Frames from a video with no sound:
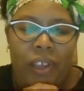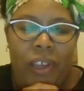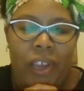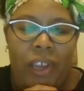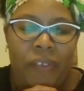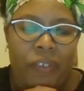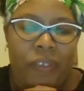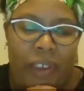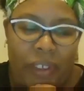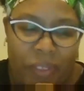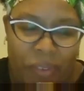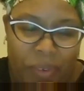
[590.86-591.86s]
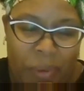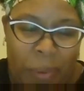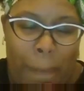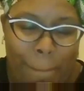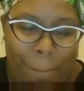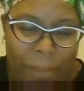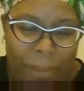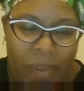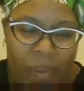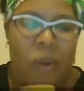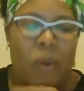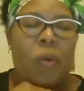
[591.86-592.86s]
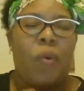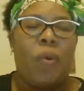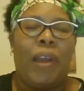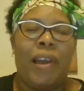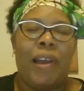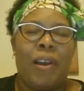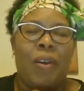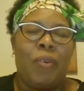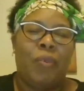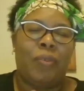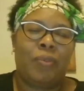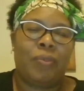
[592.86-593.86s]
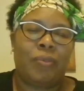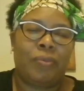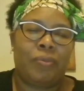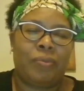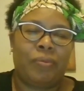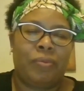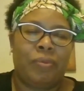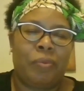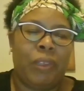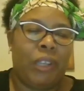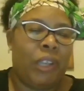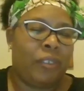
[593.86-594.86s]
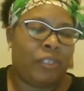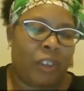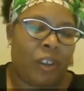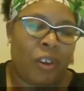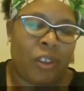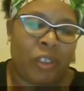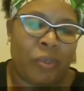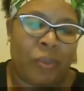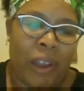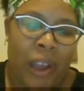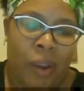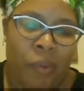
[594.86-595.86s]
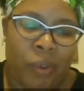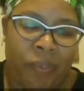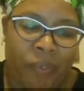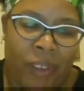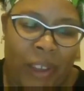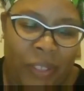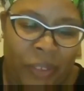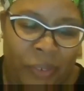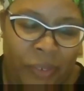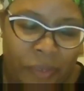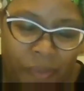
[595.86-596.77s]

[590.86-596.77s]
Heavenly Father, oh, how we love to call you our Father,